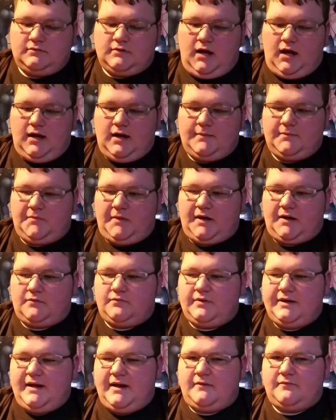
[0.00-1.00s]
Like a
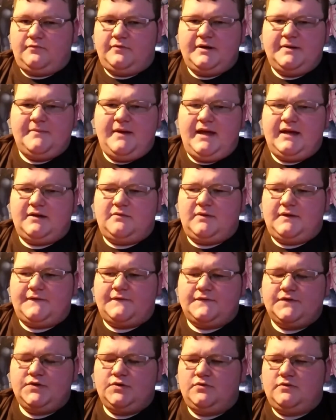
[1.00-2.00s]
remake
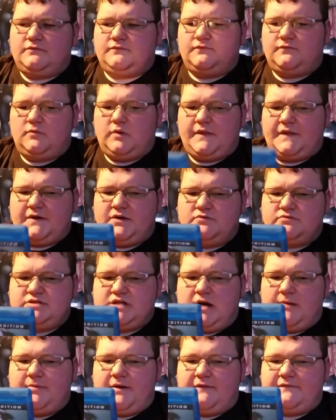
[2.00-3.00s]
with a new
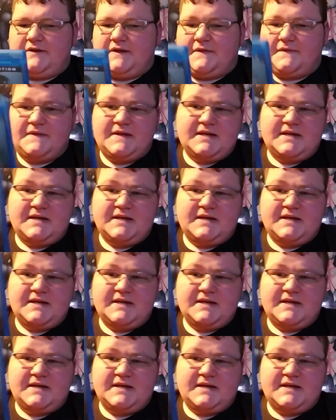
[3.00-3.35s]
dub and everything.